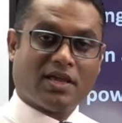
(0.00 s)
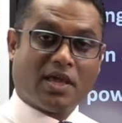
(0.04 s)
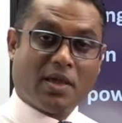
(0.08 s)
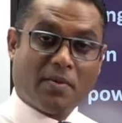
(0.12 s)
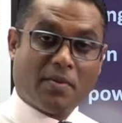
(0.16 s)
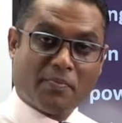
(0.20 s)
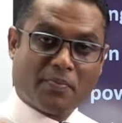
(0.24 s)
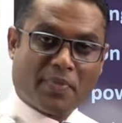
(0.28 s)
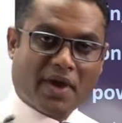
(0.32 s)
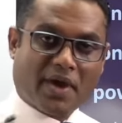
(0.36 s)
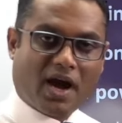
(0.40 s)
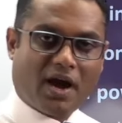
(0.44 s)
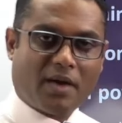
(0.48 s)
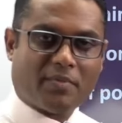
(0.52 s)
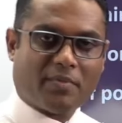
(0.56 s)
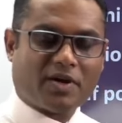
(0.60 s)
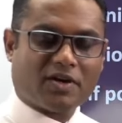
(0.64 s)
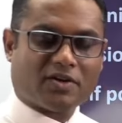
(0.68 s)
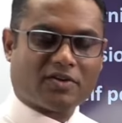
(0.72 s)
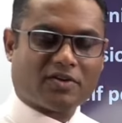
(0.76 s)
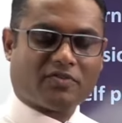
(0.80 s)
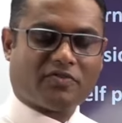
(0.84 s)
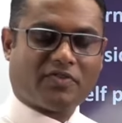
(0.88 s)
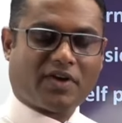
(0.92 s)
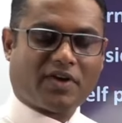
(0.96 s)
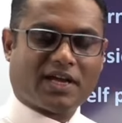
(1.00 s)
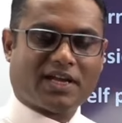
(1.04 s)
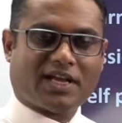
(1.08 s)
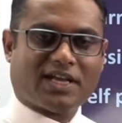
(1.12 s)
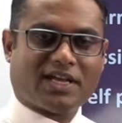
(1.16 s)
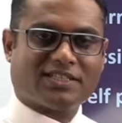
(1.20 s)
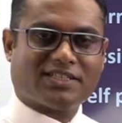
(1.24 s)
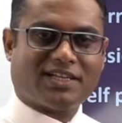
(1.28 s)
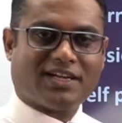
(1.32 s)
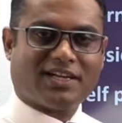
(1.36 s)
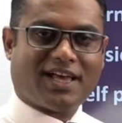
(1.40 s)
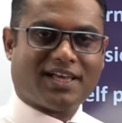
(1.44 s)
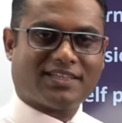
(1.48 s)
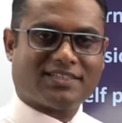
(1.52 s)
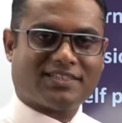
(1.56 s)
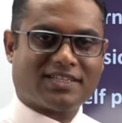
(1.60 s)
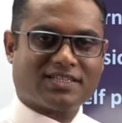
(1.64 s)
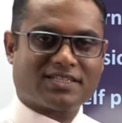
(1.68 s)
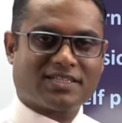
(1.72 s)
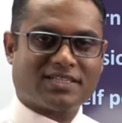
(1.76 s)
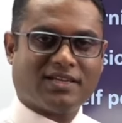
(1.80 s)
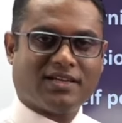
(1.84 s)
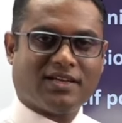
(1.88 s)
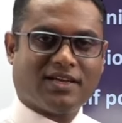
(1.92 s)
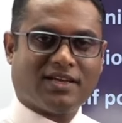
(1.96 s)
impairment of financial
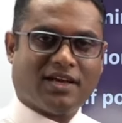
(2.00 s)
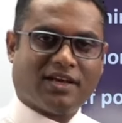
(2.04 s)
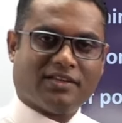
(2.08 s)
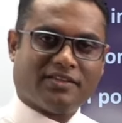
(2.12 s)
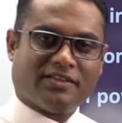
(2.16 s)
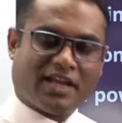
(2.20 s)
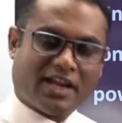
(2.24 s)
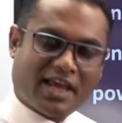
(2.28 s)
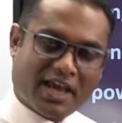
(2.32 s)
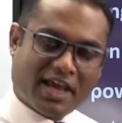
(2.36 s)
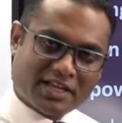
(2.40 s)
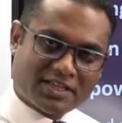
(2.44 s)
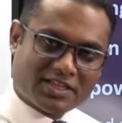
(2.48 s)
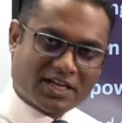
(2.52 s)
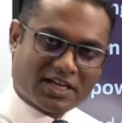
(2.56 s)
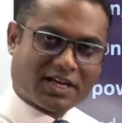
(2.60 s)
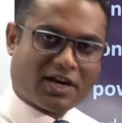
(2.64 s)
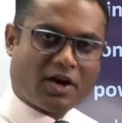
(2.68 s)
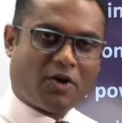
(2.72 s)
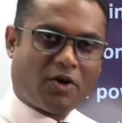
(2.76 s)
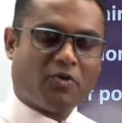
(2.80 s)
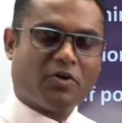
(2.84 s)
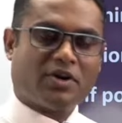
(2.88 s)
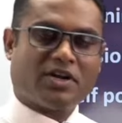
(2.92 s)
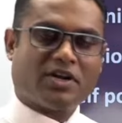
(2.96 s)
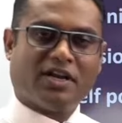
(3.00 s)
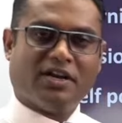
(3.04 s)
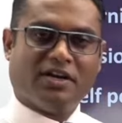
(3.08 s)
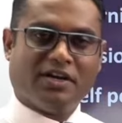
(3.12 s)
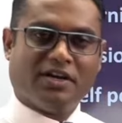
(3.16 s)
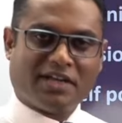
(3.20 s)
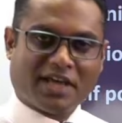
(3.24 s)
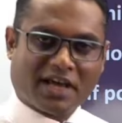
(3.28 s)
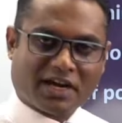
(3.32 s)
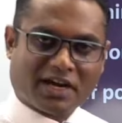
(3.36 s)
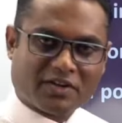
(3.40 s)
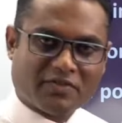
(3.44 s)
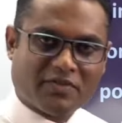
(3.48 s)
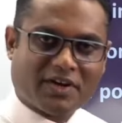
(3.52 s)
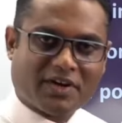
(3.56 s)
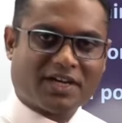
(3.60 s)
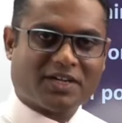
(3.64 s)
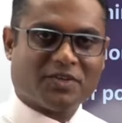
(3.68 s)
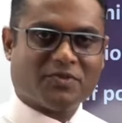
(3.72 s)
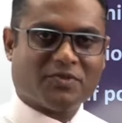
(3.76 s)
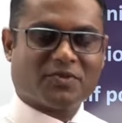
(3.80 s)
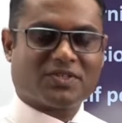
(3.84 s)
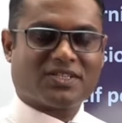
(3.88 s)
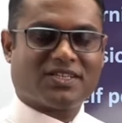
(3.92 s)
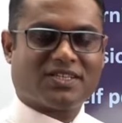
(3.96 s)
assets, then hedge accounting,
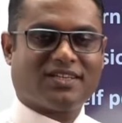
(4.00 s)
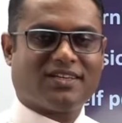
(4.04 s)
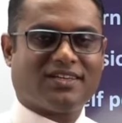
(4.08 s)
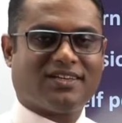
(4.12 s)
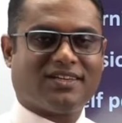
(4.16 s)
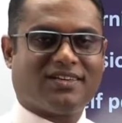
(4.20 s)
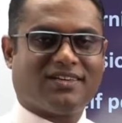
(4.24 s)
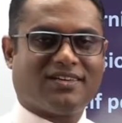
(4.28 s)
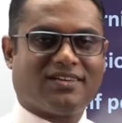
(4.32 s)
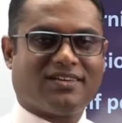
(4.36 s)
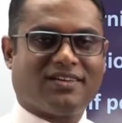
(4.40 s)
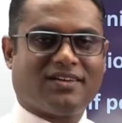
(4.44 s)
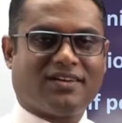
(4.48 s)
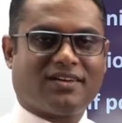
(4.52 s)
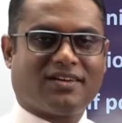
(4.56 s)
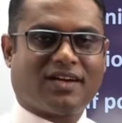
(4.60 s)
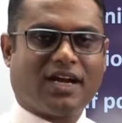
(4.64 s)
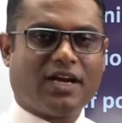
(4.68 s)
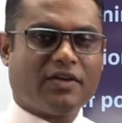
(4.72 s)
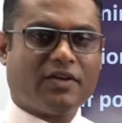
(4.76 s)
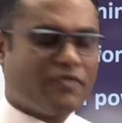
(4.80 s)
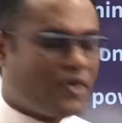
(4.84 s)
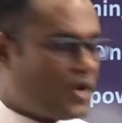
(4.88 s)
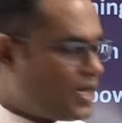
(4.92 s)
derivatives, right?